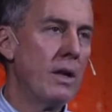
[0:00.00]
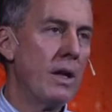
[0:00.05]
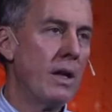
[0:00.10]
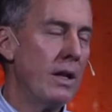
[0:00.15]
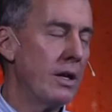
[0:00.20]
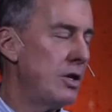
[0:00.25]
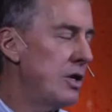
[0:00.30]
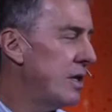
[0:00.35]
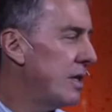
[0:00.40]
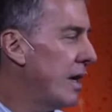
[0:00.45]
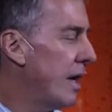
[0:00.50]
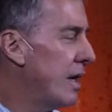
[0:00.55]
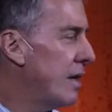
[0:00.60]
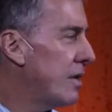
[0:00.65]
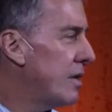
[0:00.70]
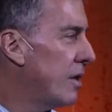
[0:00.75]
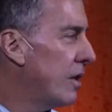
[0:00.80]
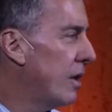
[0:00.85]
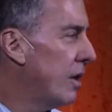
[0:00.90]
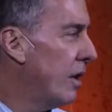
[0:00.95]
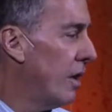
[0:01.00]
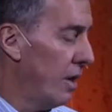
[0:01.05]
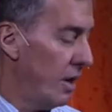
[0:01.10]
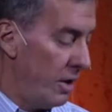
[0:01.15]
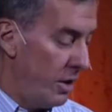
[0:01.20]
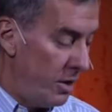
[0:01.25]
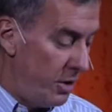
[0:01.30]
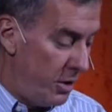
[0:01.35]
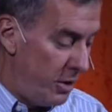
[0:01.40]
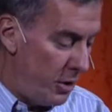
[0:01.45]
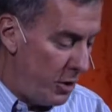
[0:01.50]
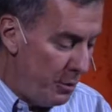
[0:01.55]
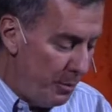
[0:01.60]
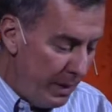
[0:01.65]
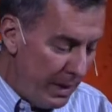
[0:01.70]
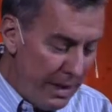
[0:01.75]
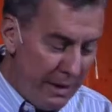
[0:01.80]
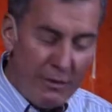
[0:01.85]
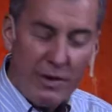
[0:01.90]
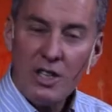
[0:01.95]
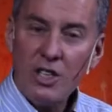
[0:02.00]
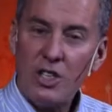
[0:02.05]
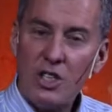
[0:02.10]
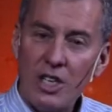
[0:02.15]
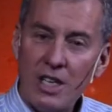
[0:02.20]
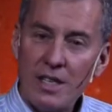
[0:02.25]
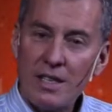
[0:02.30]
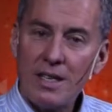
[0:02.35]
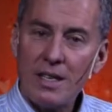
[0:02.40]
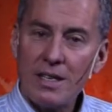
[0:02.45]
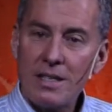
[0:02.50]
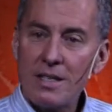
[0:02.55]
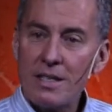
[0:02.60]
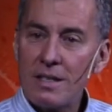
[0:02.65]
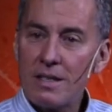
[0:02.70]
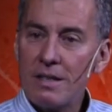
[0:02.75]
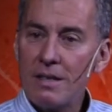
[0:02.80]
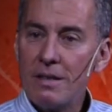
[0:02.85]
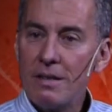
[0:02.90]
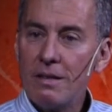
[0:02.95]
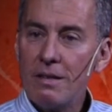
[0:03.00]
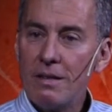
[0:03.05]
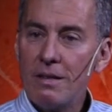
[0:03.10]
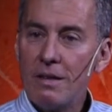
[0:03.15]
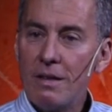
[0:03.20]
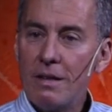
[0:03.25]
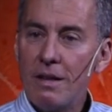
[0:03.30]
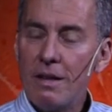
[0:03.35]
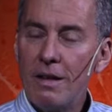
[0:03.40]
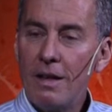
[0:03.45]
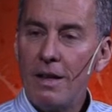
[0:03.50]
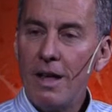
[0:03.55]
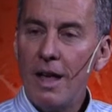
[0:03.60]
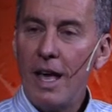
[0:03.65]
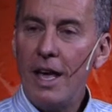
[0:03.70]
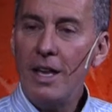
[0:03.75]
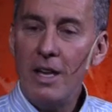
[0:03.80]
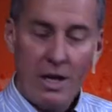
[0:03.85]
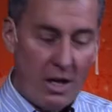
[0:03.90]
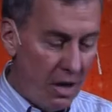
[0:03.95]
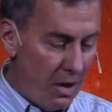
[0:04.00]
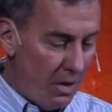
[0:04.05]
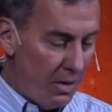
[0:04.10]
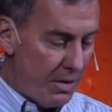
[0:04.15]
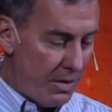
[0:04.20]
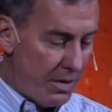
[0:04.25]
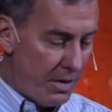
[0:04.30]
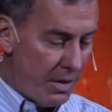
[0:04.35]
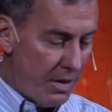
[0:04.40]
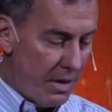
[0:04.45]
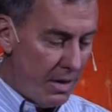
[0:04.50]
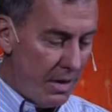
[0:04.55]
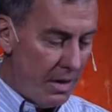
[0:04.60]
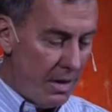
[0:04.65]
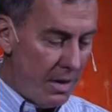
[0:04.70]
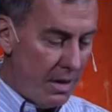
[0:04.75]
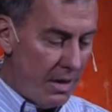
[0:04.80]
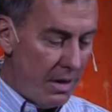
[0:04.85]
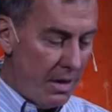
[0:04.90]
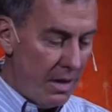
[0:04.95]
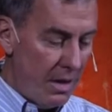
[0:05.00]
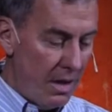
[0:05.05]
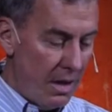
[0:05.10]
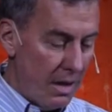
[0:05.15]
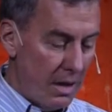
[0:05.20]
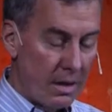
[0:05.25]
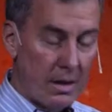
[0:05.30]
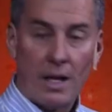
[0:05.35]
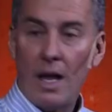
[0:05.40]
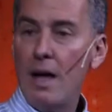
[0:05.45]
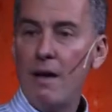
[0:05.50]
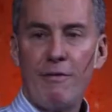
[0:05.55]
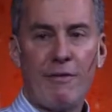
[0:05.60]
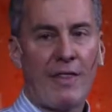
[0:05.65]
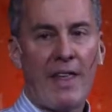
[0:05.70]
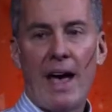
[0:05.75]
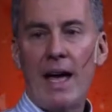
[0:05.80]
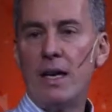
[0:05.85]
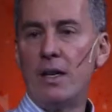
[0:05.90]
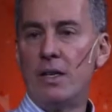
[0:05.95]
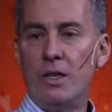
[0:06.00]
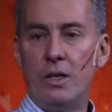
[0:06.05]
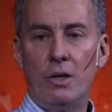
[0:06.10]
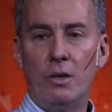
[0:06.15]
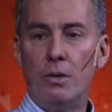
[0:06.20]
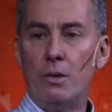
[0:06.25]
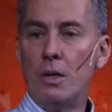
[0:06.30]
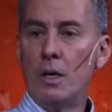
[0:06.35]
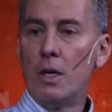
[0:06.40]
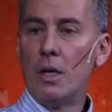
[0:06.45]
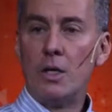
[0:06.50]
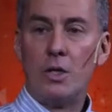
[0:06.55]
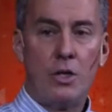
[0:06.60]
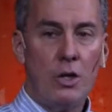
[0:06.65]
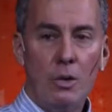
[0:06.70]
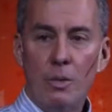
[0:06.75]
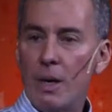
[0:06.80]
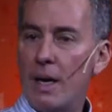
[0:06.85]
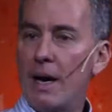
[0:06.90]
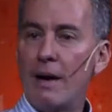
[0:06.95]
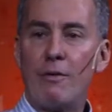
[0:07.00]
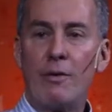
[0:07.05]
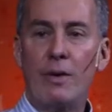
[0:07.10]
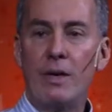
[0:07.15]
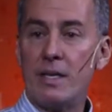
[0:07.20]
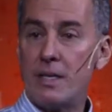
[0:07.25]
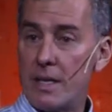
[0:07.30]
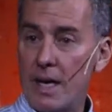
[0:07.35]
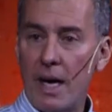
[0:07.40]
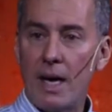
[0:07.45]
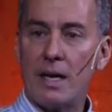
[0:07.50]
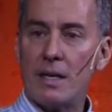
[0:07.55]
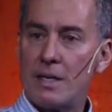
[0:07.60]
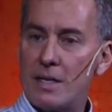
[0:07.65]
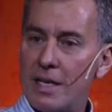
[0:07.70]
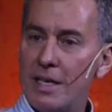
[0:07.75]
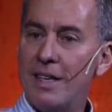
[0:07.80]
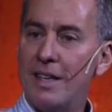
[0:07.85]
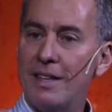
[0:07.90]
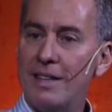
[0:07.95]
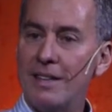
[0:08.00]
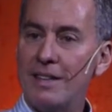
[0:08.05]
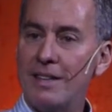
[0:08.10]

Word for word: And then she says, "Do you believe in Jesus?" And he goes, "Love that dude. Do whatever he says."